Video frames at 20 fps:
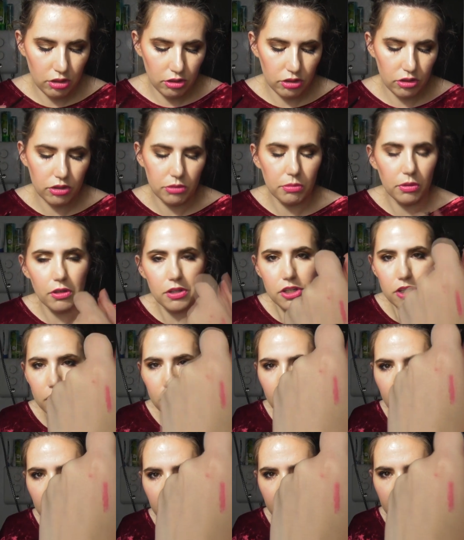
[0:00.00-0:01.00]
swatch
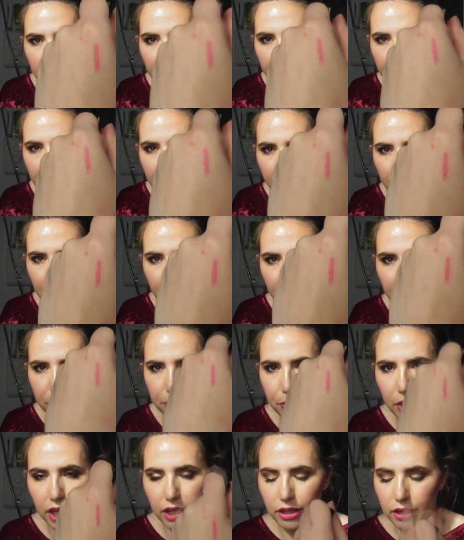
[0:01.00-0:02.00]
that. It's like a
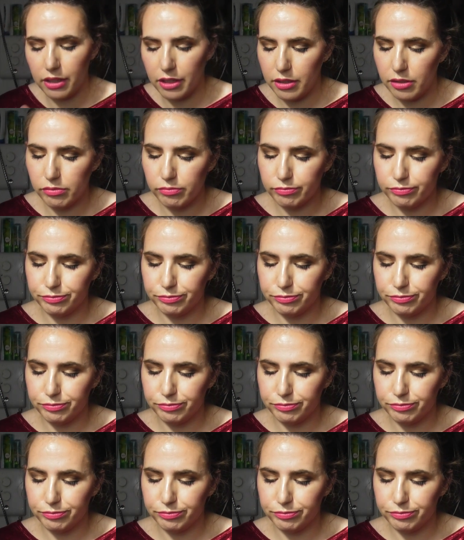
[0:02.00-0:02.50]
shimmery pink.